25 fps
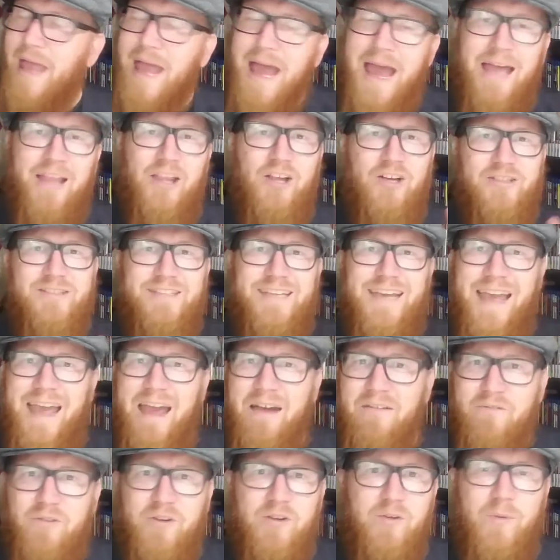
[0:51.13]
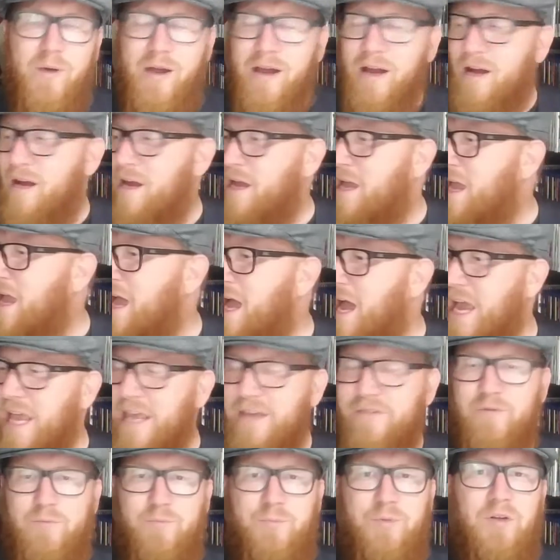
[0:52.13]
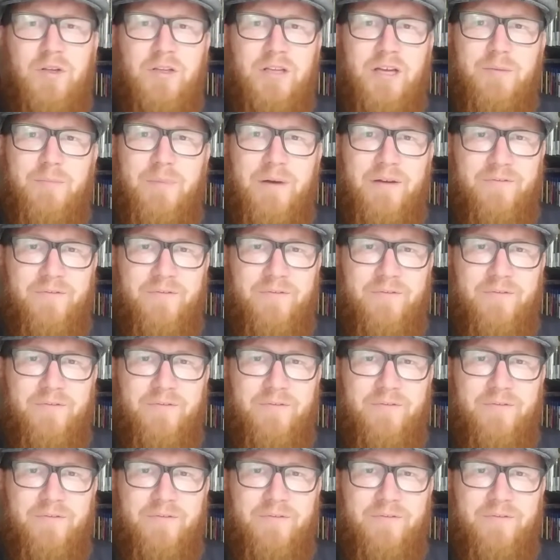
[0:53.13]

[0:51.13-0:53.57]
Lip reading: I looked everywhere. I even pulled up my